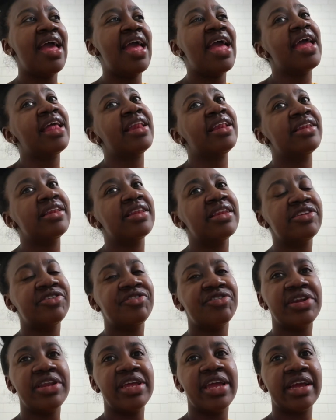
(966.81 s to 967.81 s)
and
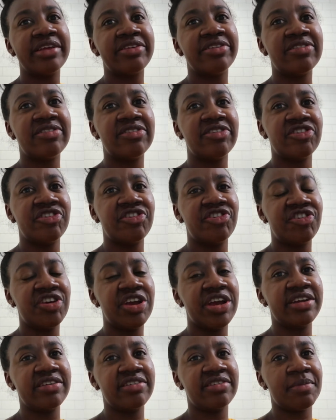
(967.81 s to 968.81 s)
literally I just
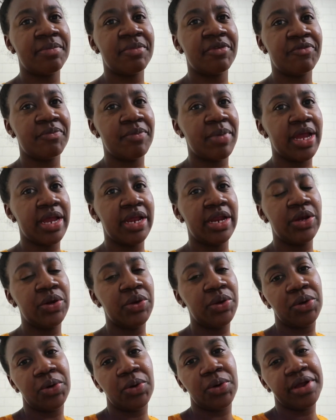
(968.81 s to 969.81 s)
share some of my
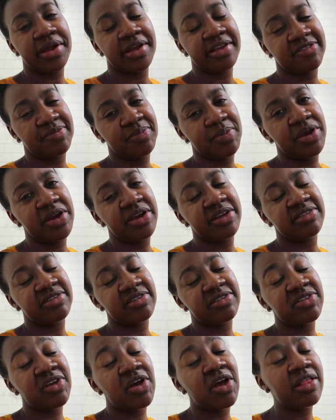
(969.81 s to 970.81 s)
New York
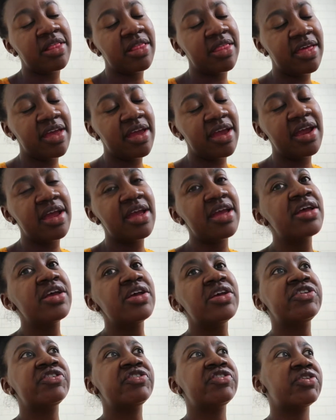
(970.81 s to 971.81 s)
experiences on there.
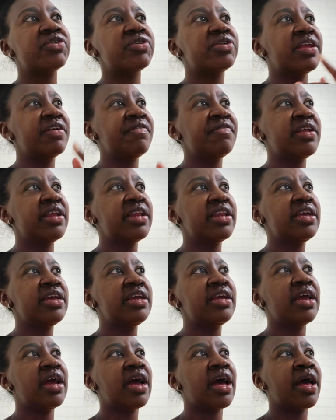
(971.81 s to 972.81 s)
So
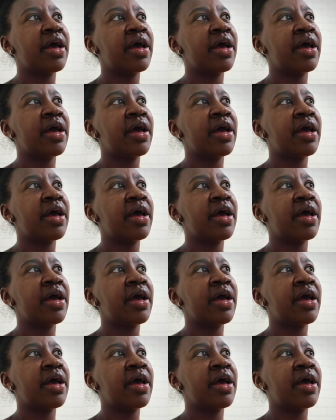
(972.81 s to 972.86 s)
definitely